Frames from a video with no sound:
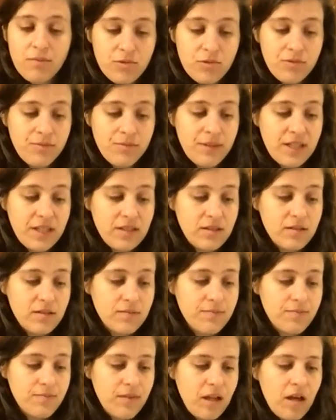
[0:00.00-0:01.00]
movement,
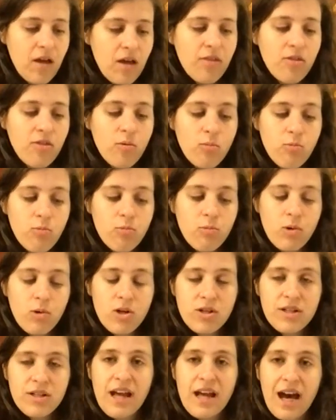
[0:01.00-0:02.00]
the
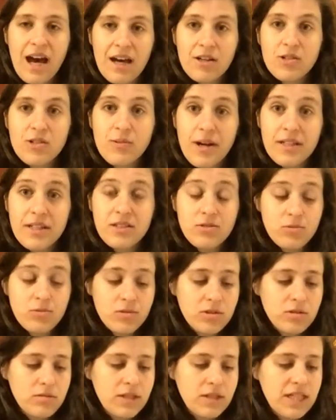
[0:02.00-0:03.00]
word
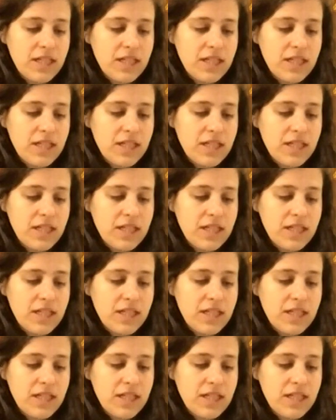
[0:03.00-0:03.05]
achrayut